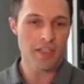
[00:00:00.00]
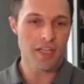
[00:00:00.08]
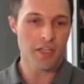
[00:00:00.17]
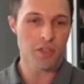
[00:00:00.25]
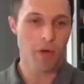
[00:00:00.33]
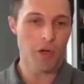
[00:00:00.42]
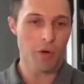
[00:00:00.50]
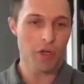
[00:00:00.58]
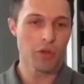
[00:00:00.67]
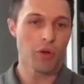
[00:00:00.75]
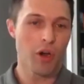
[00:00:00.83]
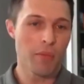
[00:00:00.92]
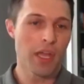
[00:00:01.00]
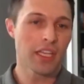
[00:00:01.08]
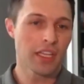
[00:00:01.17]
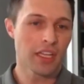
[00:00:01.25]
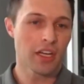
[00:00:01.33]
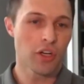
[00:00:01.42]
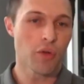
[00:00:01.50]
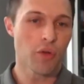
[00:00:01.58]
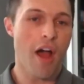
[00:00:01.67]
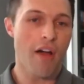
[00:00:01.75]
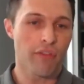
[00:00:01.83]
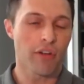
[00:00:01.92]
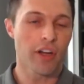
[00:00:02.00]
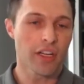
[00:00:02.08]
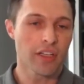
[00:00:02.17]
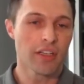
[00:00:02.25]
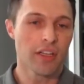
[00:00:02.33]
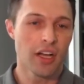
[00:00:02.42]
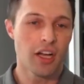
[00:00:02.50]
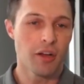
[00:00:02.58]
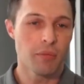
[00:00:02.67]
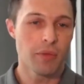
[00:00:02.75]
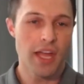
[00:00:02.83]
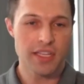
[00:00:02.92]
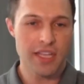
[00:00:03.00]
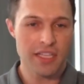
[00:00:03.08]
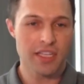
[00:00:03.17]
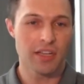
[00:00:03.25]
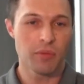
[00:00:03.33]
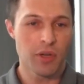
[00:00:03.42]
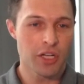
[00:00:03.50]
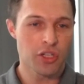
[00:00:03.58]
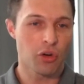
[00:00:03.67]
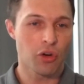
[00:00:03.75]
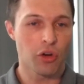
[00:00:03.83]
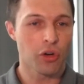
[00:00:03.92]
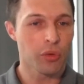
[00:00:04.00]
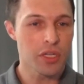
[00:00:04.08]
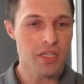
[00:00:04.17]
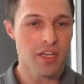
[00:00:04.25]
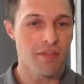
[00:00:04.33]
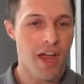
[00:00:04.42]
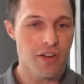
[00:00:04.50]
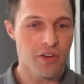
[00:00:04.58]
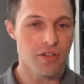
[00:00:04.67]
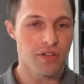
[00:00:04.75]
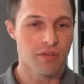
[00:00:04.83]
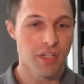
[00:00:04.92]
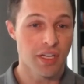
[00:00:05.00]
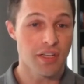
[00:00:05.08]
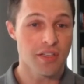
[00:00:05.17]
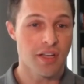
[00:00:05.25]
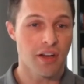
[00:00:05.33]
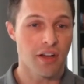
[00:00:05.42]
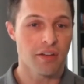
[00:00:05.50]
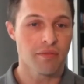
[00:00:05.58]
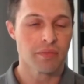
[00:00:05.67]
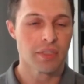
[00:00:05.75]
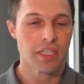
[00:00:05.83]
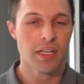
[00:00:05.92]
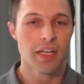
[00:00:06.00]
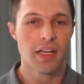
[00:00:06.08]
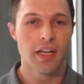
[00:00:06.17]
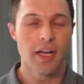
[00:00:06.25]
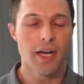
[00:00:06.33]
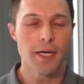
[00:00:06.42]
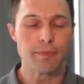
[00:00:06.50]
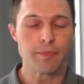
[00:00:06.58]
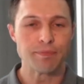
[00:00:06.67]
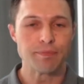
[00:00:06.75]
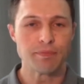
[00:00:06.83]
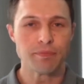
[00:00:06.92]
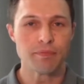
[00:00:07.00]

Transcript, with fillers: it in such a way to where you are making it a new offering, um, and that's that's an initial hurdle we see advisors getting stuck on. Um,